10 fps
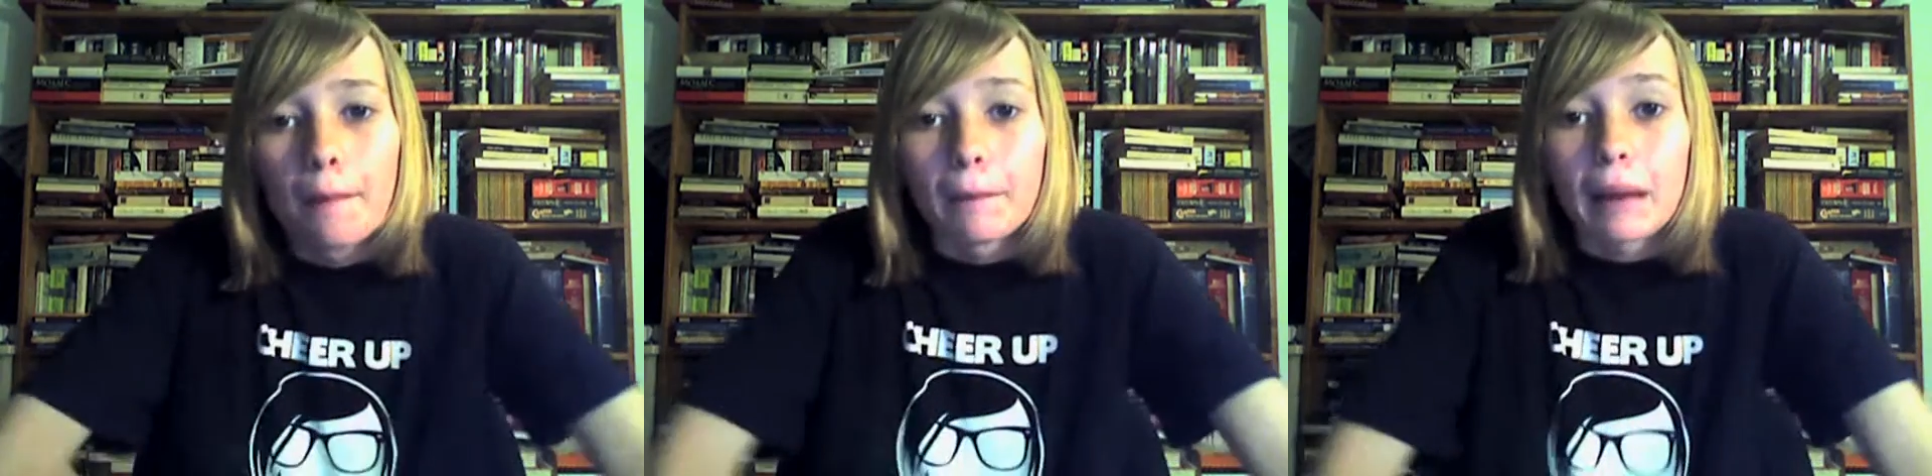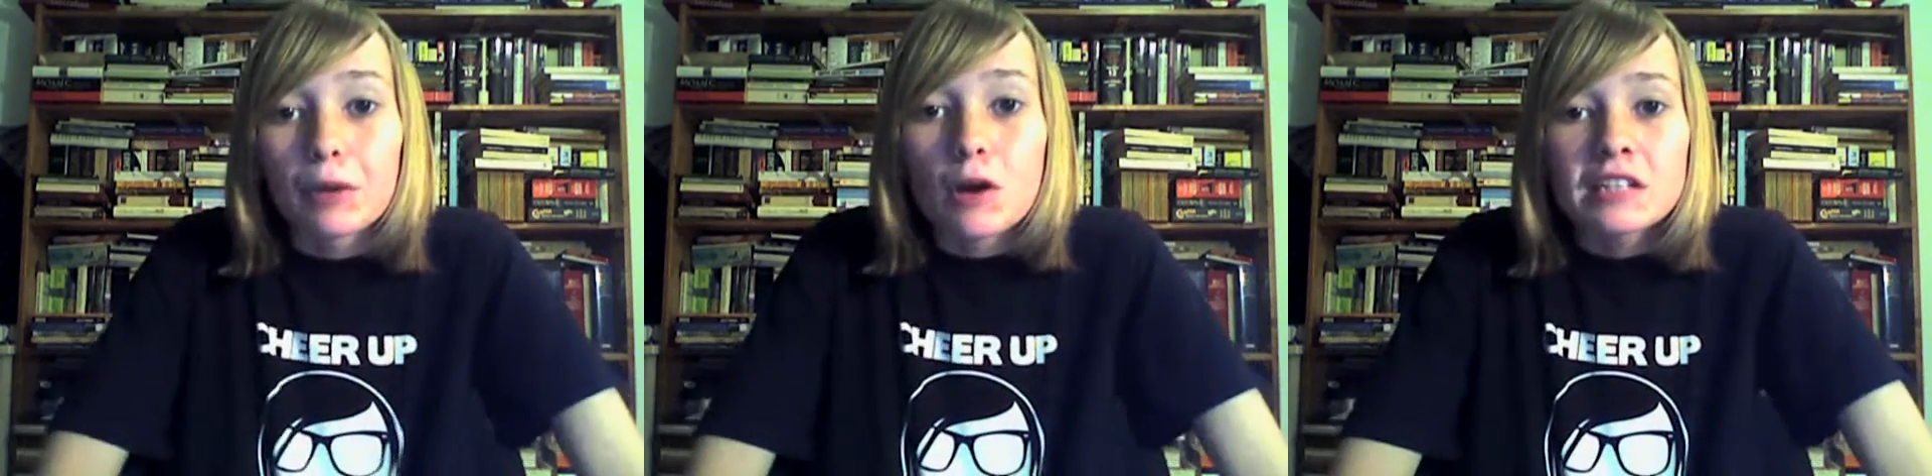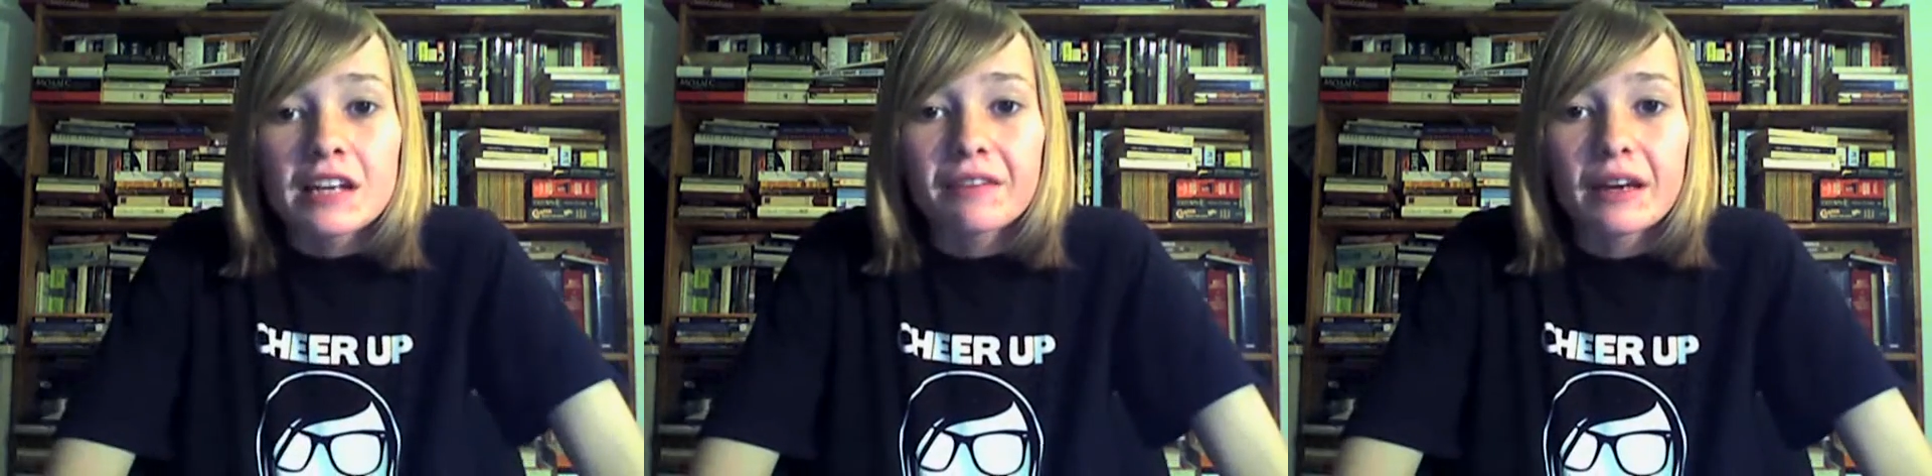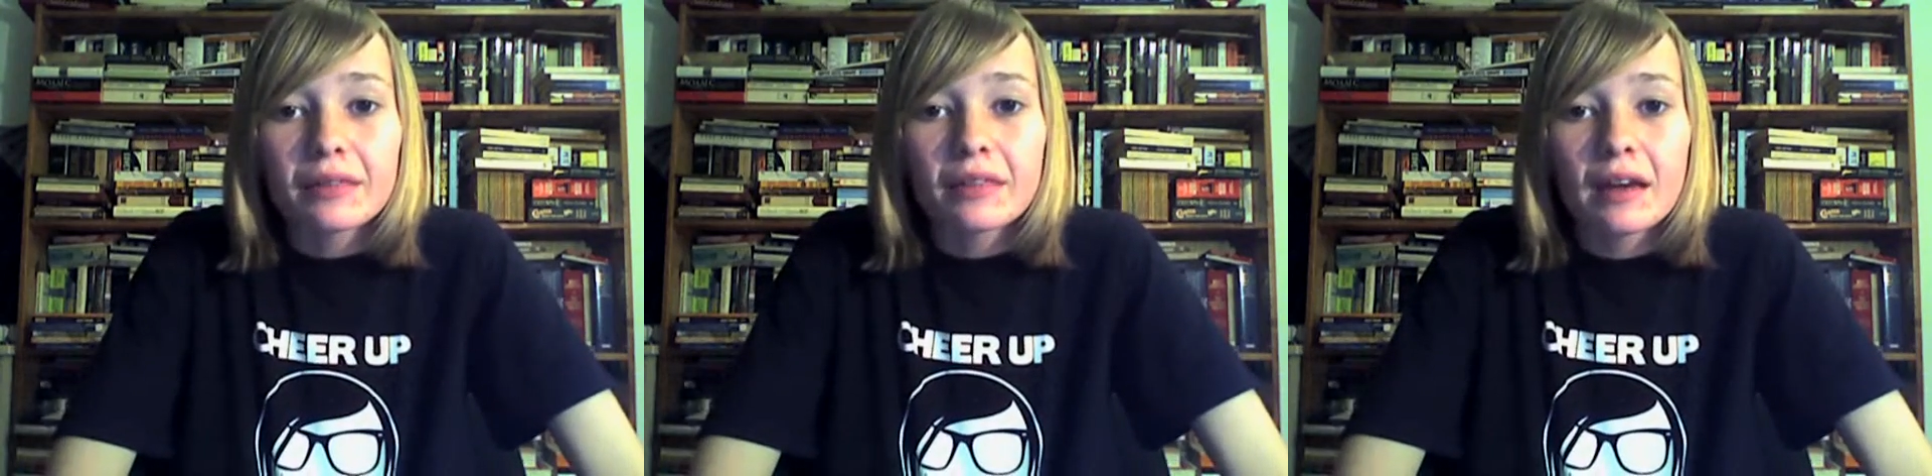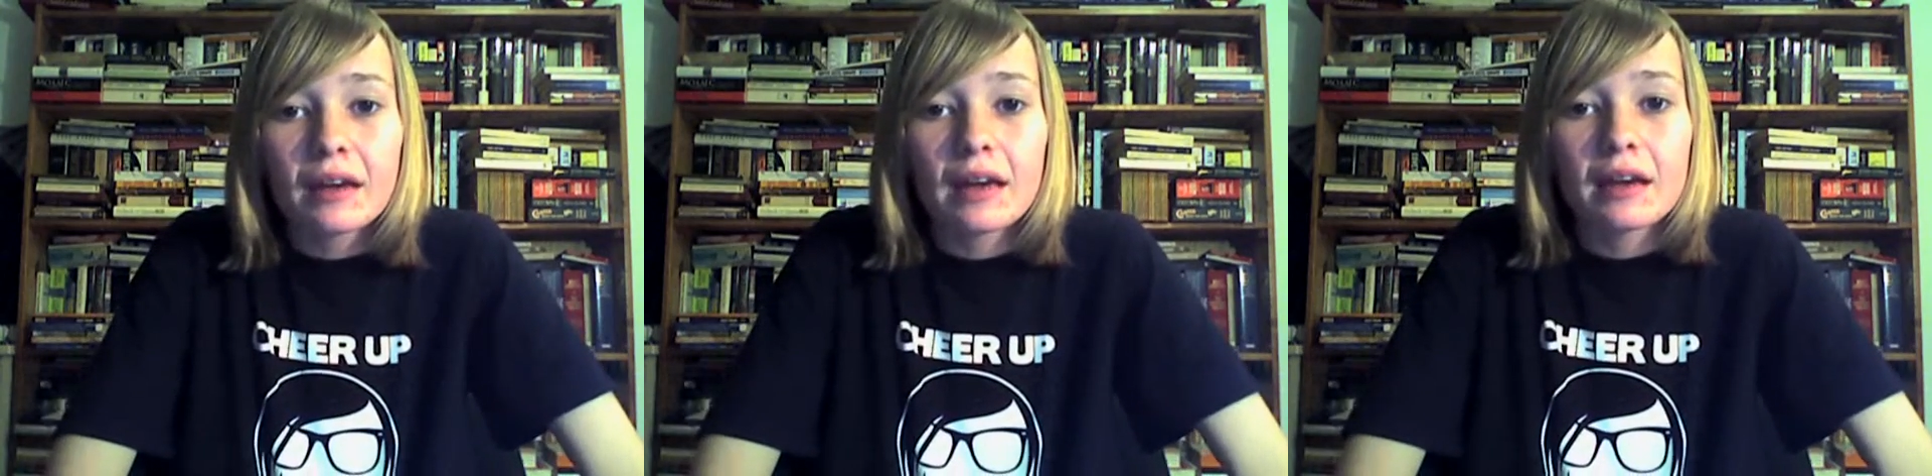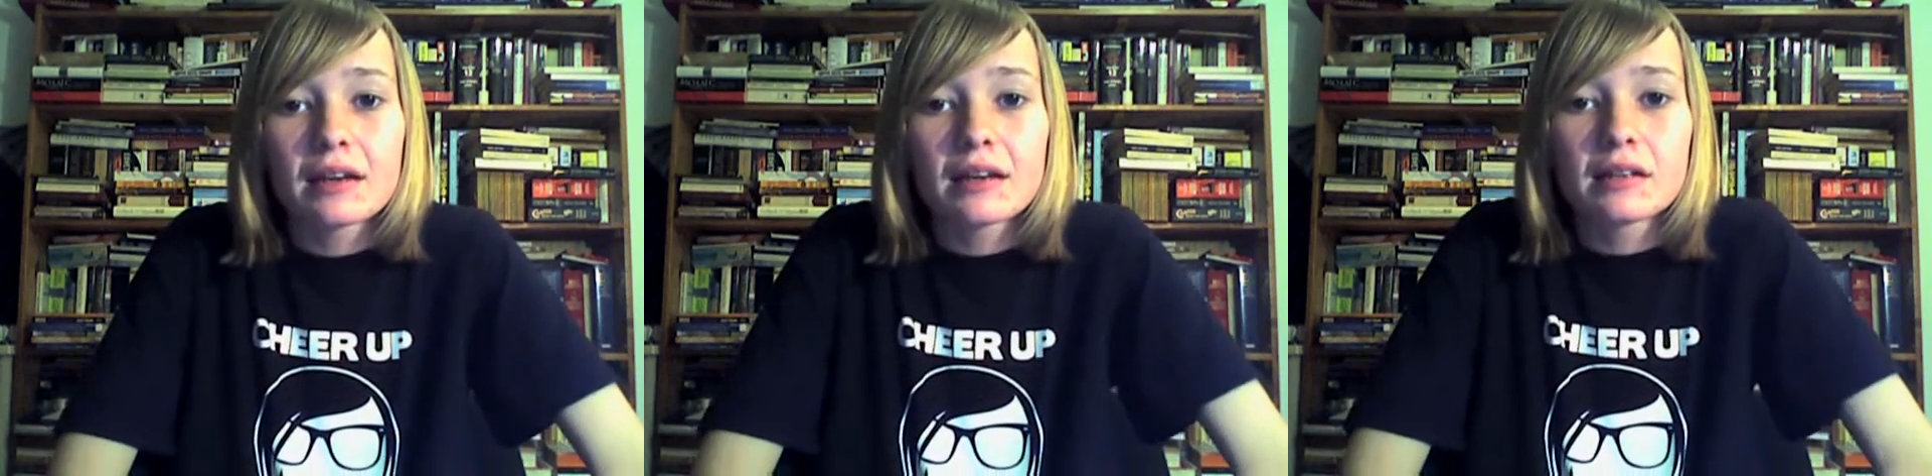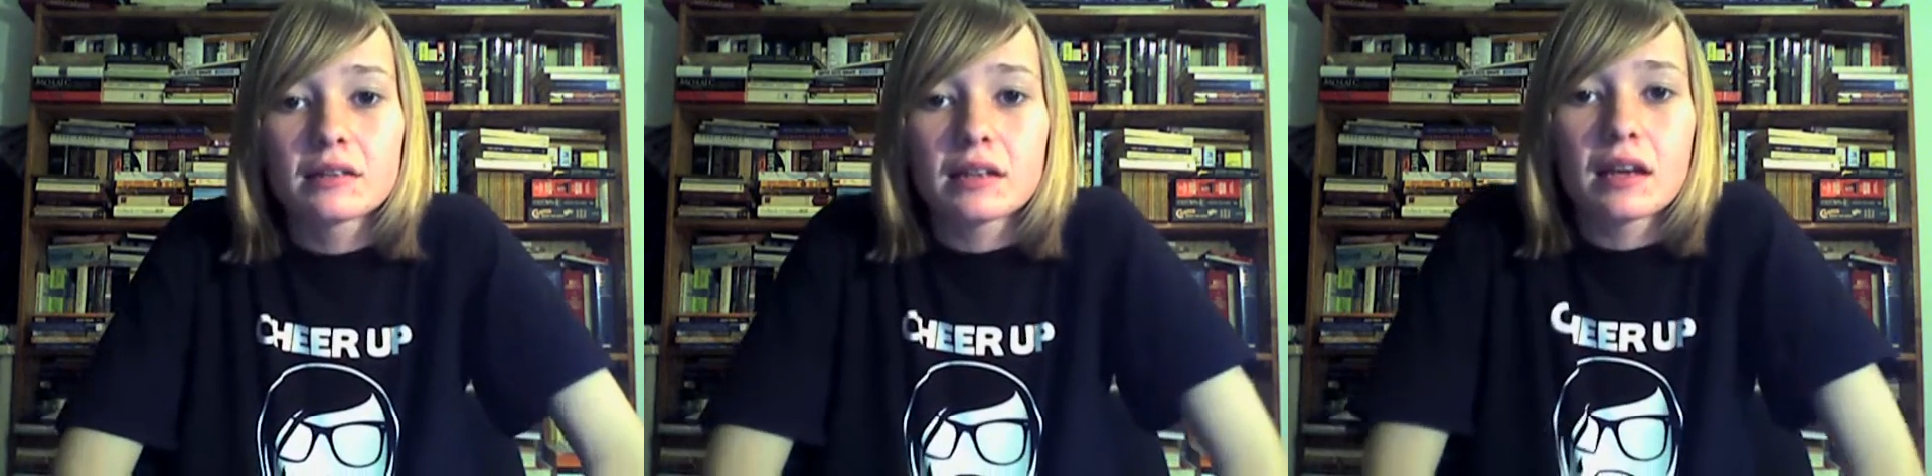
My BLOGTV thing is